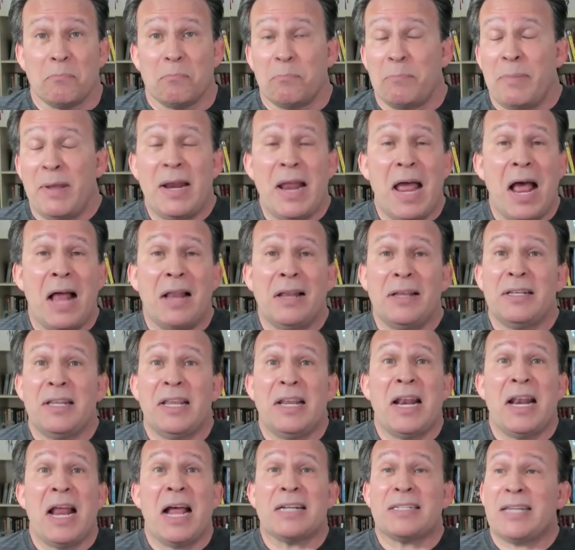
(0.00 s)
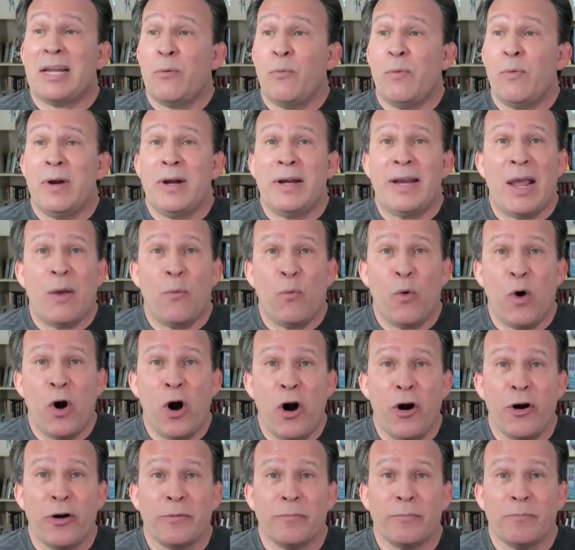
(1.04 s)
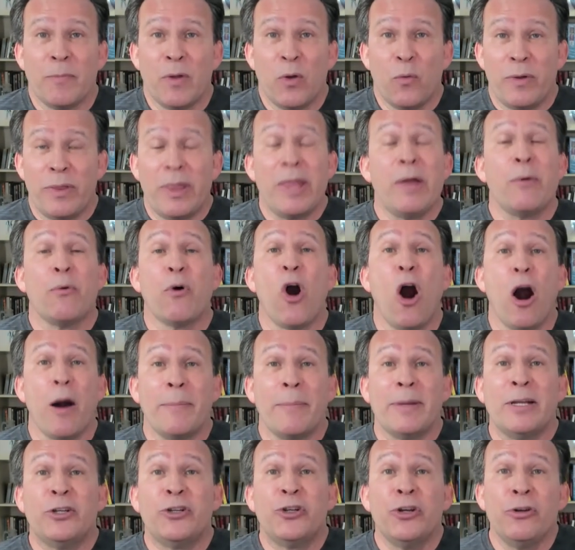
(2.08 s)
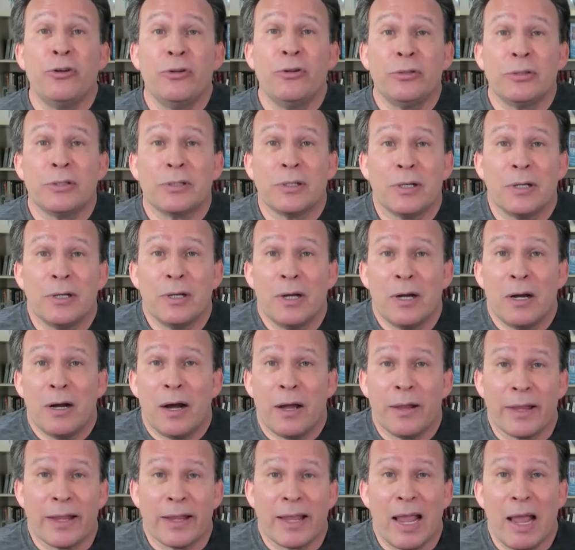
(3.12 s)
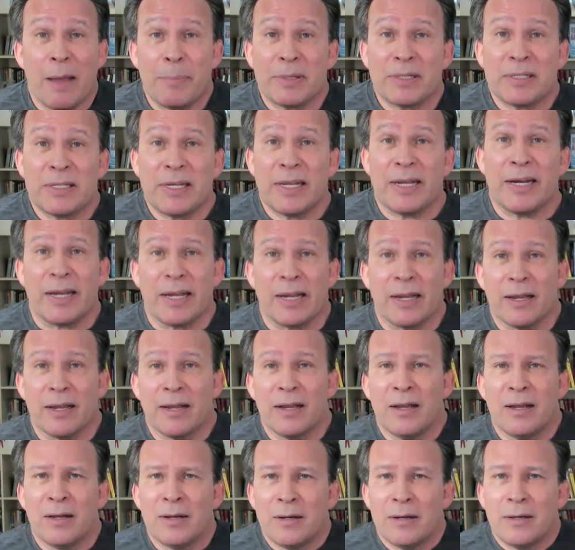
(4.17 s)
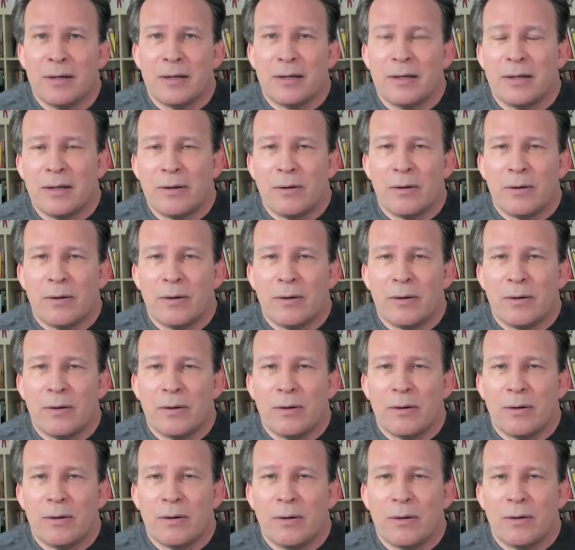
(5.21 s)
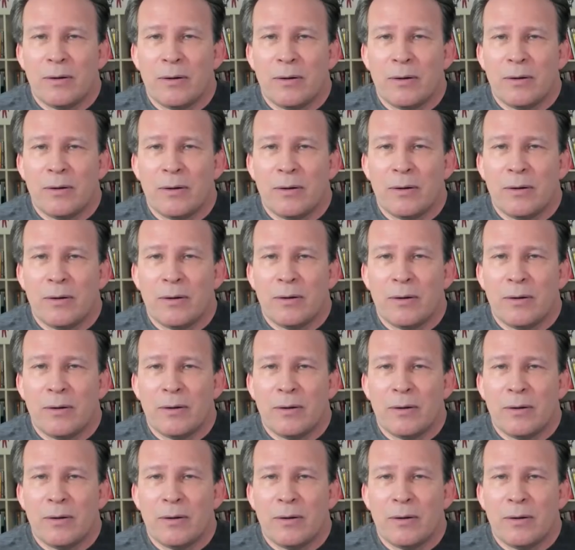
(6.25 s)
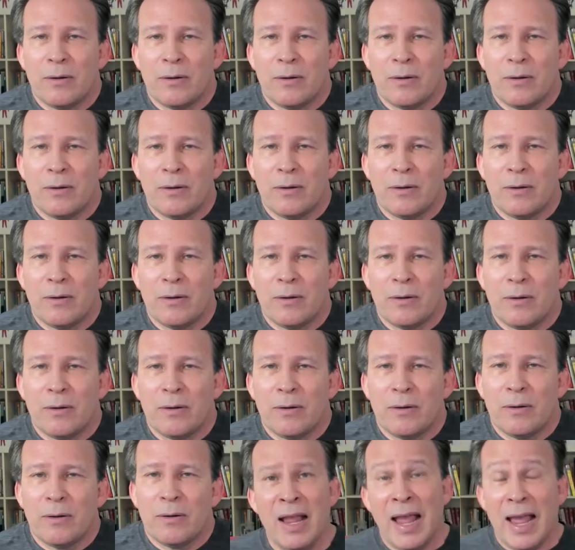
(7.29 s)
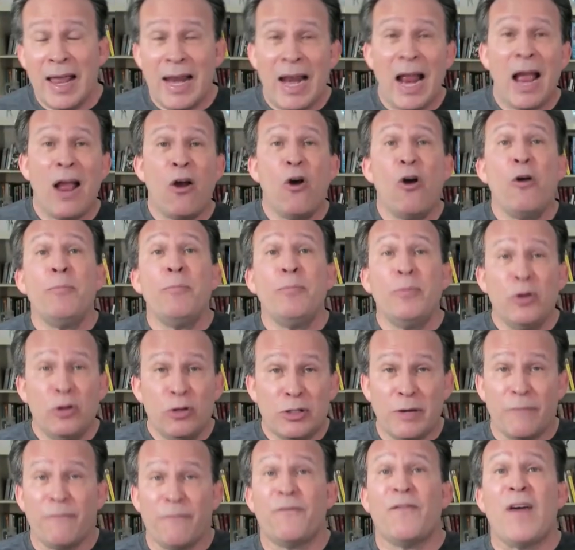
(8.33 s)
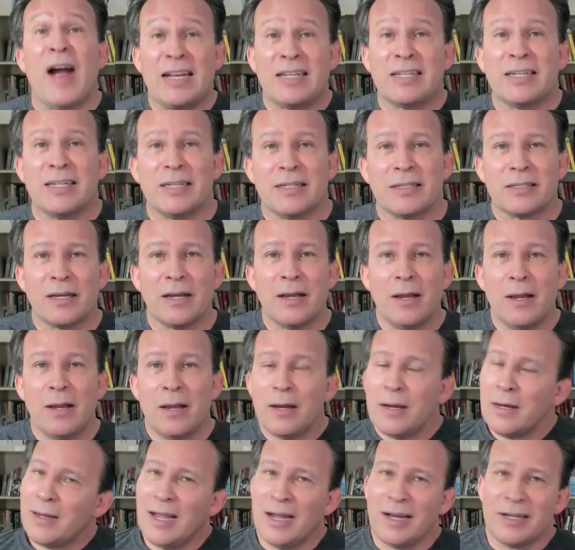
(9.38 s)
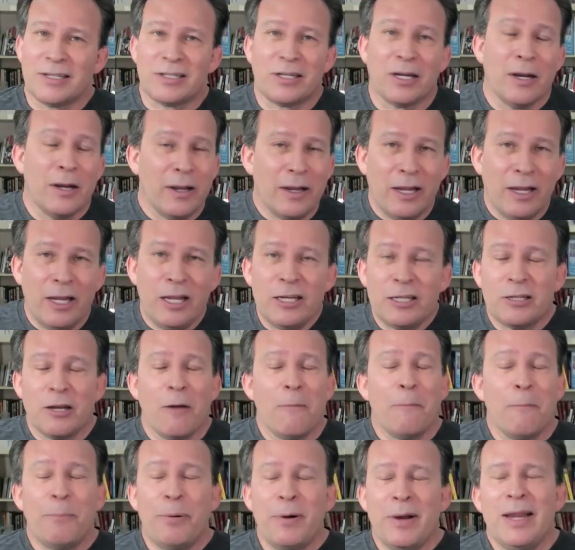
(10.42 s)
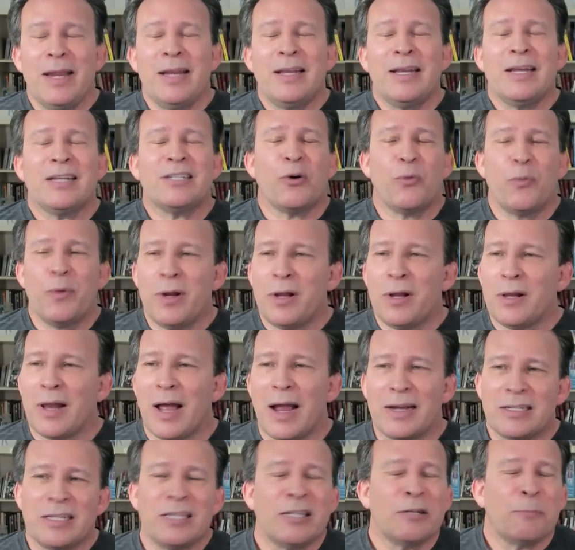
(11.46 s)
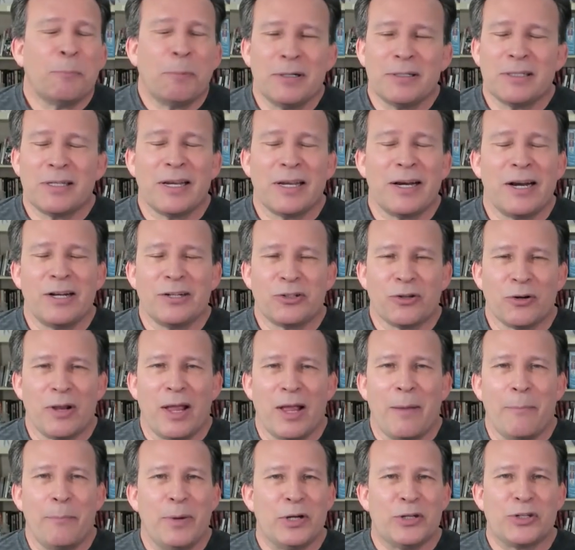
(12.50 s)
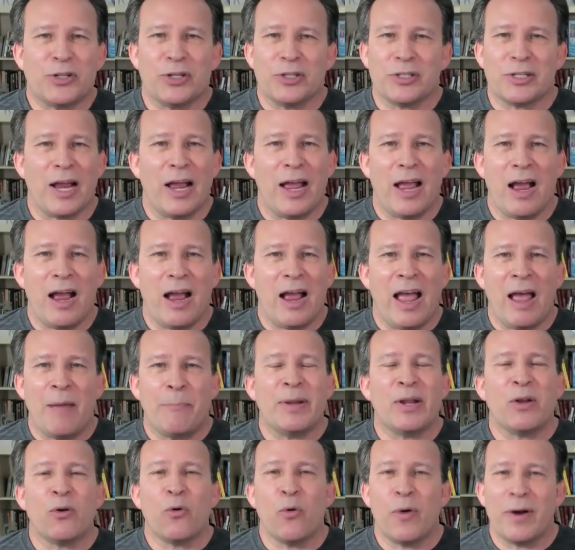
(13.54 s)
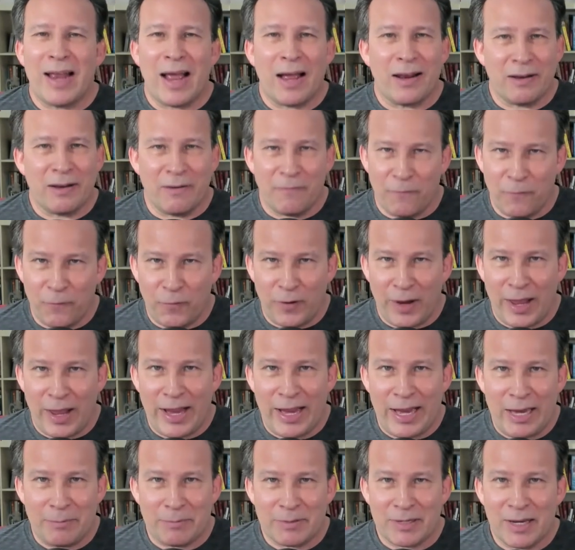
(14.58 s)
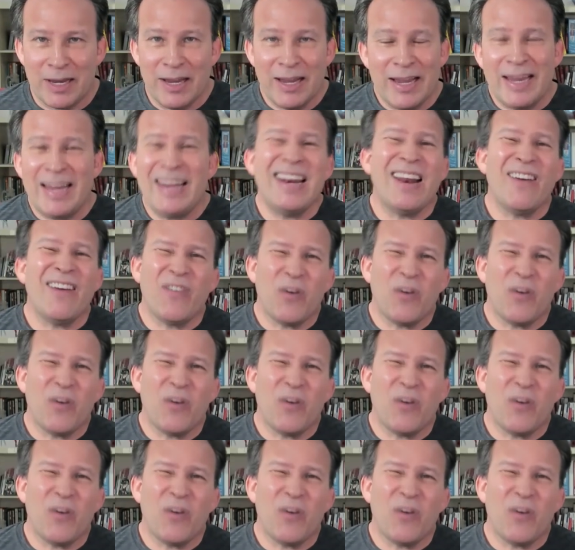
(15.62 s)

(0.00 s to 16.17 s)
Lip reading: Ben Allen did not say one damn word when they were harming Jews on the campus, did he? Pathetic excuses for human beings. And I hope Newsom fights this, because he doesn't realize his presidential ambitions have been going down in flames. He